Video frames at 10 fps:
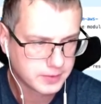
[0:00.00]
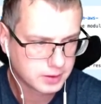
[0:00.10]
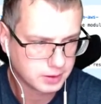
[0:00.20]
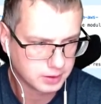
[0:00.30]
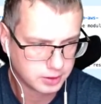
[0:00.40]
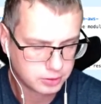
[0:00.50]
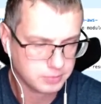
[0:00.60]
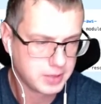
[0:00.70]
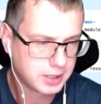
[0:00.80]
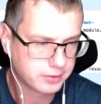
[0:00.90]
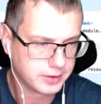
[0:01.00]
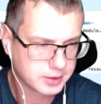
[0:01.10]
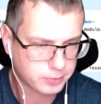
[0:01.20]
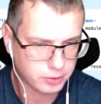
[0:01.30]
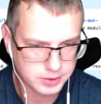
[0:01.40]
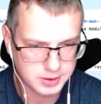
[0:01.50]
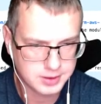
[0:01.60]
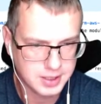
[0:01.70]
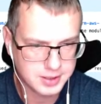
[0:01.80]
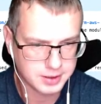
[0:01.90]
to make this process
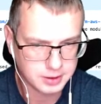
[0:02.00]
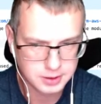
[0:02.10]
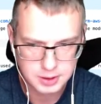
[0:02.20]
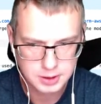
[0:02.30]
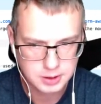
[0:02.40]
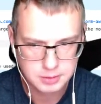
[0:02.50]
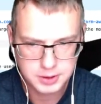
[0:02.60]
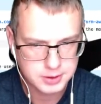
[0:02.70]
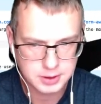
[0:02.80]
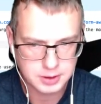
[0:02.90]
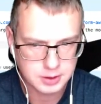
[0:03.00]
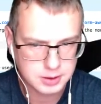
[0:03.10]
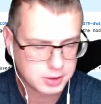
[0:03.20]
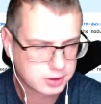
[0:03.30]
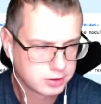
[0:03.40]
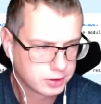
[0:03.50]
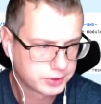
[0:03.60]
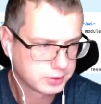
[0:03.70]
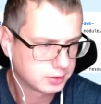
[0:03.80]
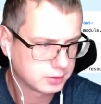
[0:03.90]
easier. But it's not